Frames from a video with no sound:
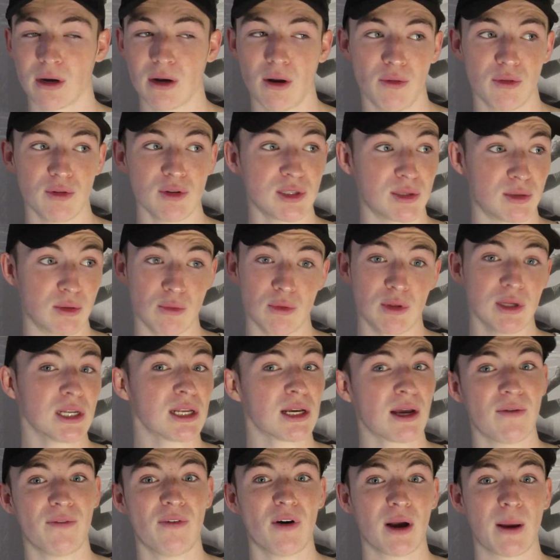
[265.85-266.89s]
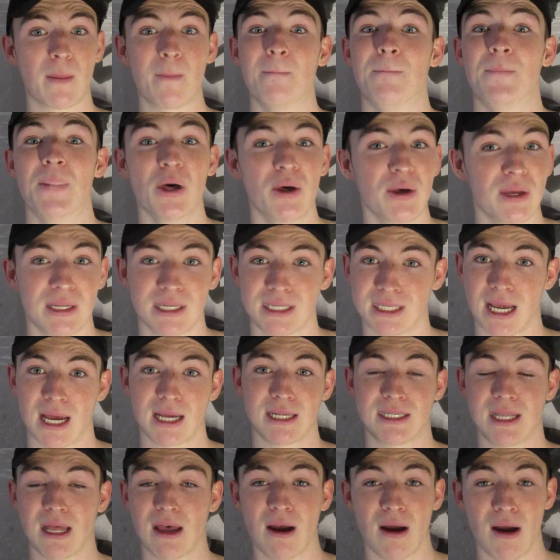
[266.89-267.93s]
No, there's like a fucking billion
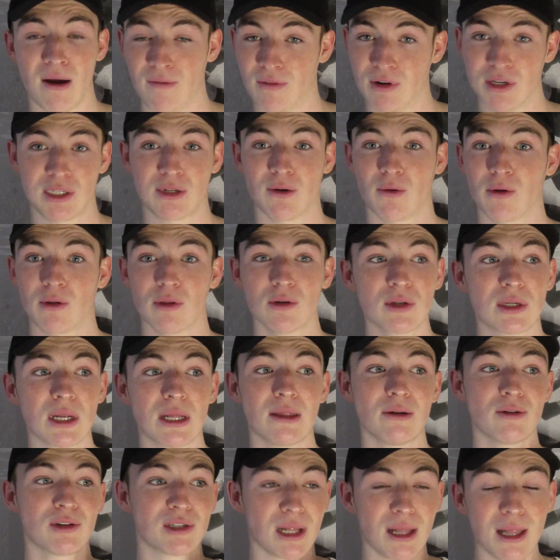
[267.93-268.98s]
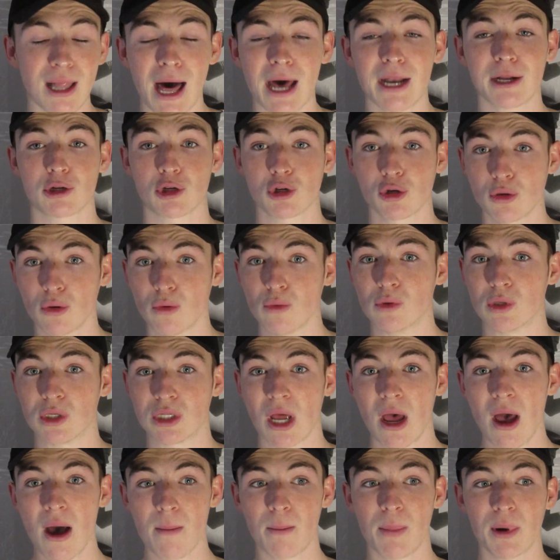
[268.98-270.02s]
sides to every story. There's a lot of
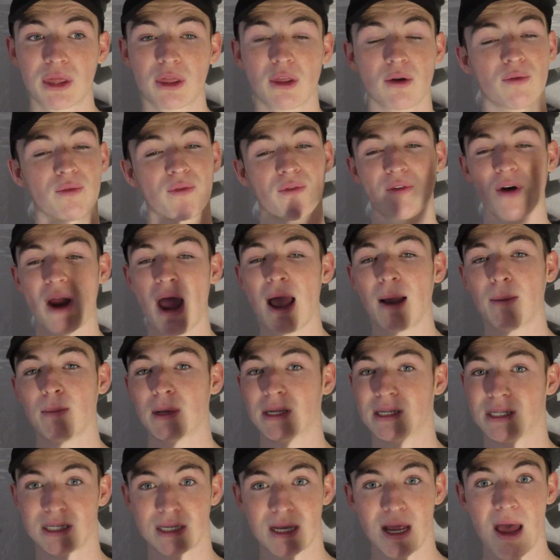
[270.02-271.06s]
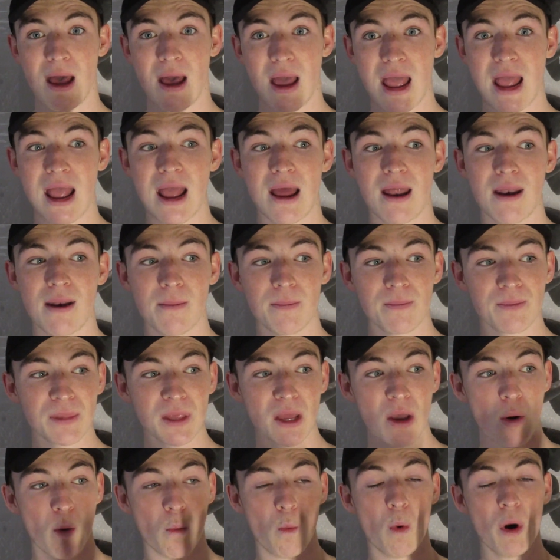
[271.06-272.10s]
truths, but they're fragments. And
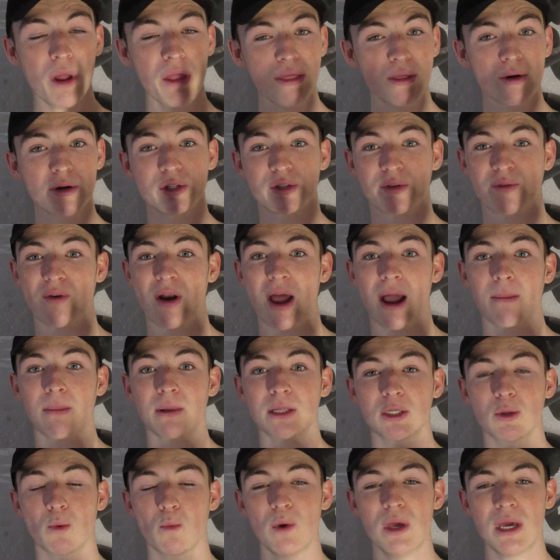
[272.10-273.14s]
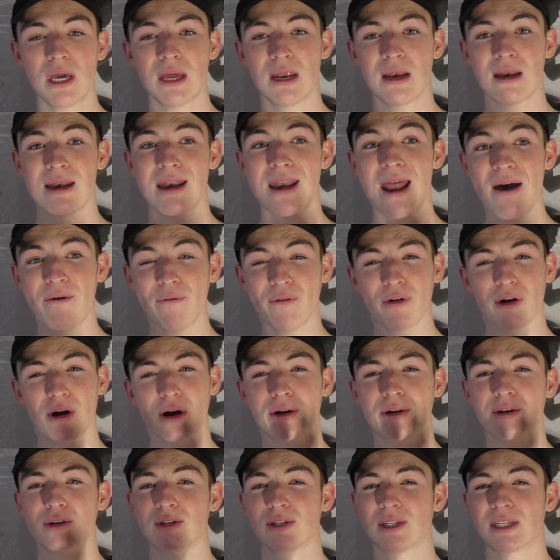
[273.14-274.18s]
with those fragments, we can never
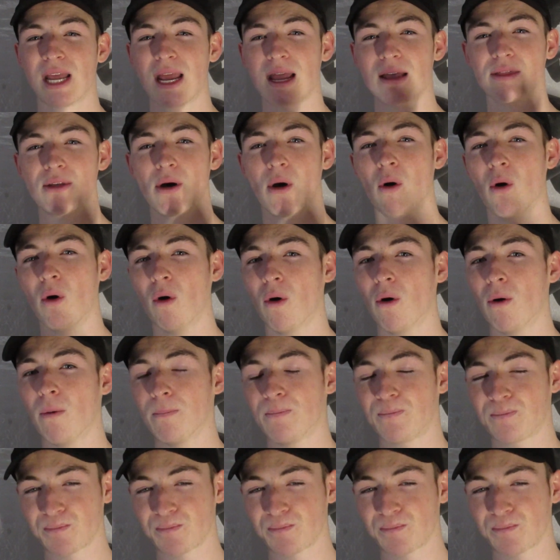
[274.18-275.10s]
understand the whole.